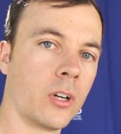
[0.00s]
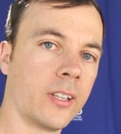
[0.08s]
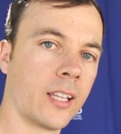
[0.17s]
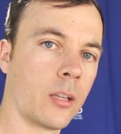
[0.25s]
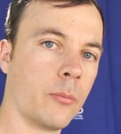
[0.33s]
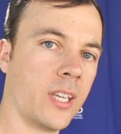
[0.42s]
and
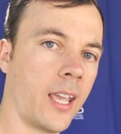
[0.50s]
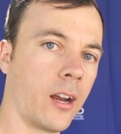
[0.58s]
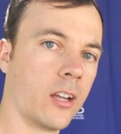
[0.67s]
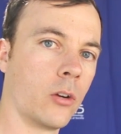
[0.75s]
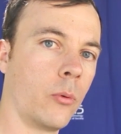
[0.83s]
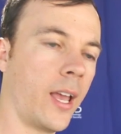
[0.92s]
let them be
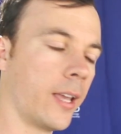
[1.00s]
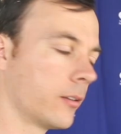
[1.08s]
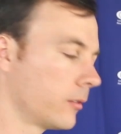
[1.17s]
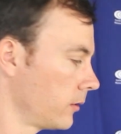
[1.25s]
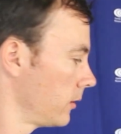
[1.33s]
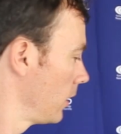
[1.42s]
carried away.
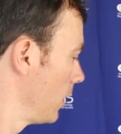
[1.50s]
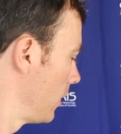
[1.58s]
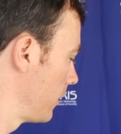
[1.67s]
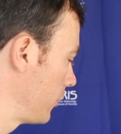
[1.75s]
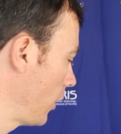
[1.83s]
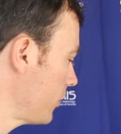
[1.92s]

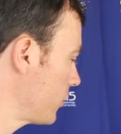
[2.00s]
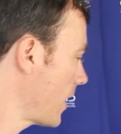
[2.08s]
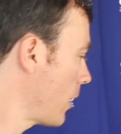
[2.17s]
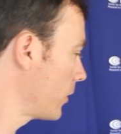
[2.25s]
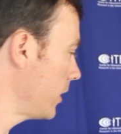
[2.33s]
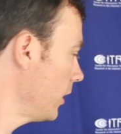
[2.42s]
The dots
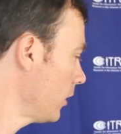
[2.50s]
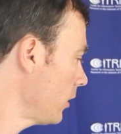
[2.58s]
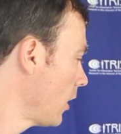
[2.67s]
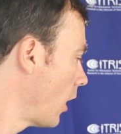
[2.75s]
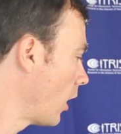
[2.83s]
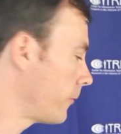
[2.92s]
down here
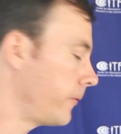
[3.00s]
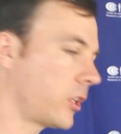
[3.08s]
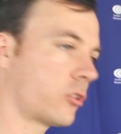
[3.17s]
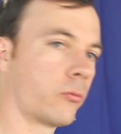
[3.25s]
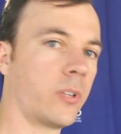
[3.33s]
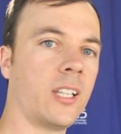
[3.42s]
are
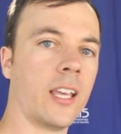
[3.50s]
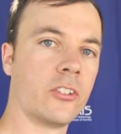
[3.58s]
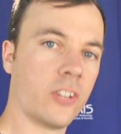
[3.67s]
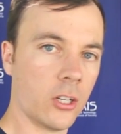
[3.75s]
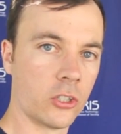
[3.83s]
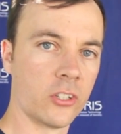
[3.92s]
fixed relay
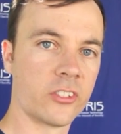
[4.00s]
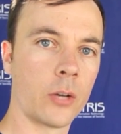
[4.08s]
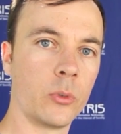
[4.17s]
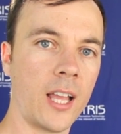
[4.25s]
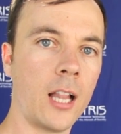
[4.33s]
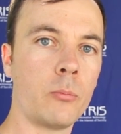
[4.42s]
stations that
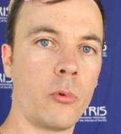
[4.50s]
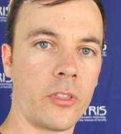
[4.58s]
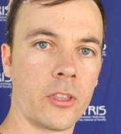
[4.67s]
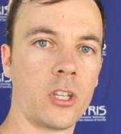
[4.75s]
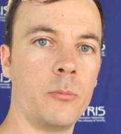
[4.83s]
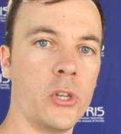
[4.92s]
will help with
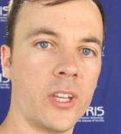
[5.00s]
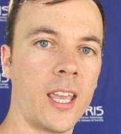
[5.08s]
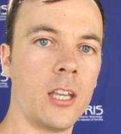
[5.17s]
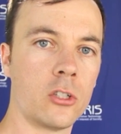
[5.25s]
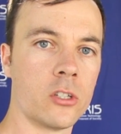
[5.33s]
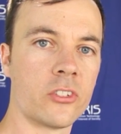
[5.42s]
the
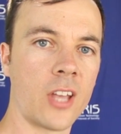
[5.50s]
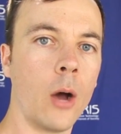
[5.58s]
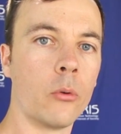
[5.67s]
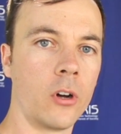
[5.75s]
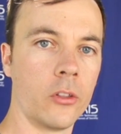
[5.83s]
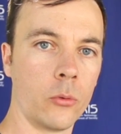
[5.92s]
communications
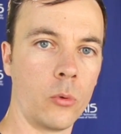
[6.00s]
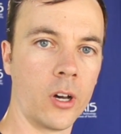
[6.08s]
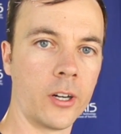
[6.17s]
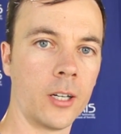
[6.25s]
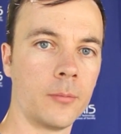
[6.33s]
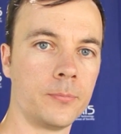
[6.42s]
out on the
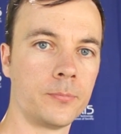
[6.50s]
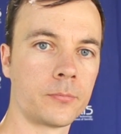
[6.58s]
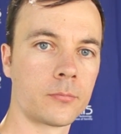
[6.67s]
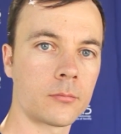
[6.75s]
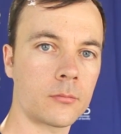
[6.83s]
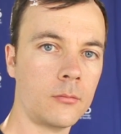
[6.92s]
water.
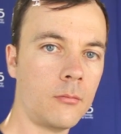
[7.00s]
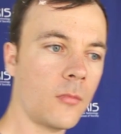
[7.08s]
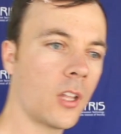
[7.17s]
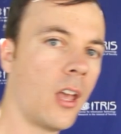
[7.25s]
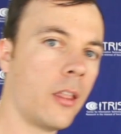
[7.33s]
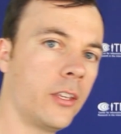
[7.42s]

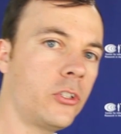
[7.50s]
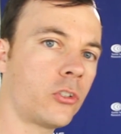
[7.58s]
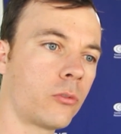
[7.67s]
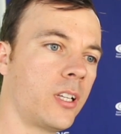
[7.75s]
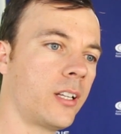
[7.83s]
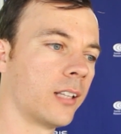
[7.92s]
This
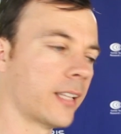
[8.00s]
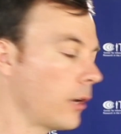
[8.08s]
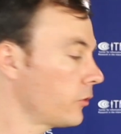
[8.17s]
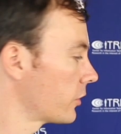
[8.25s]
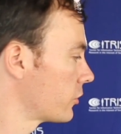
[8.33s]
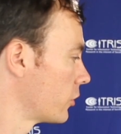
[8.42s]
screen
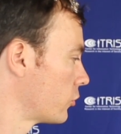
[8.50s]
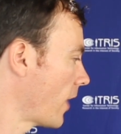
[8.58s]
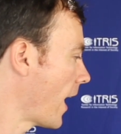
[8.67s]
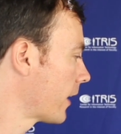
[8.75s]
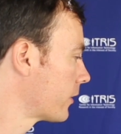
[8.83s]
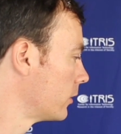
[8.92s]
allows us to track the